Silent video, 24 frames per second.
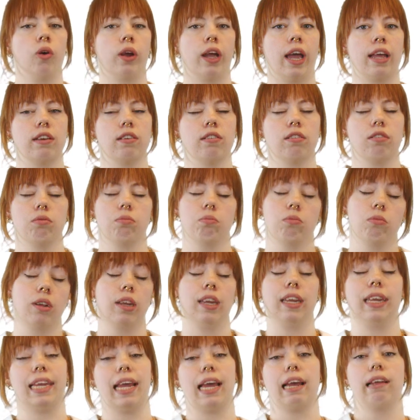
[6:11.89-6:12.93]
at
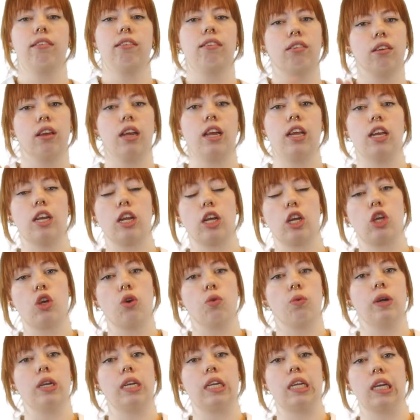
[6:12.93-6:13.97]
yet in the
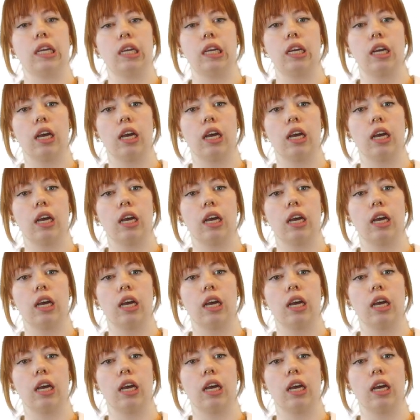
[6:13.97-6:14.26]
QNE